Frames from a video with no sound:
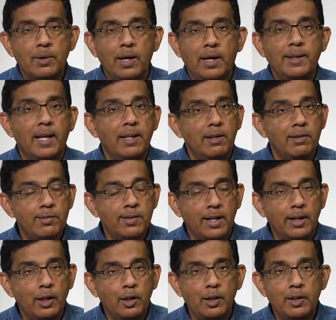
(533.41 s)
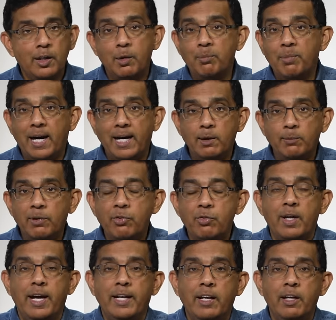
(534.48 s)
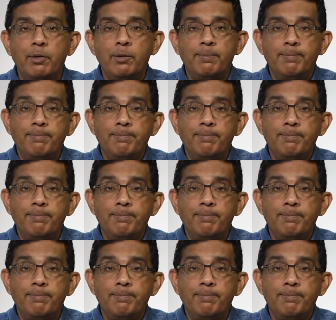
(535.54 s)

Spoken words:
and then the Senate, and then Biden will sign it,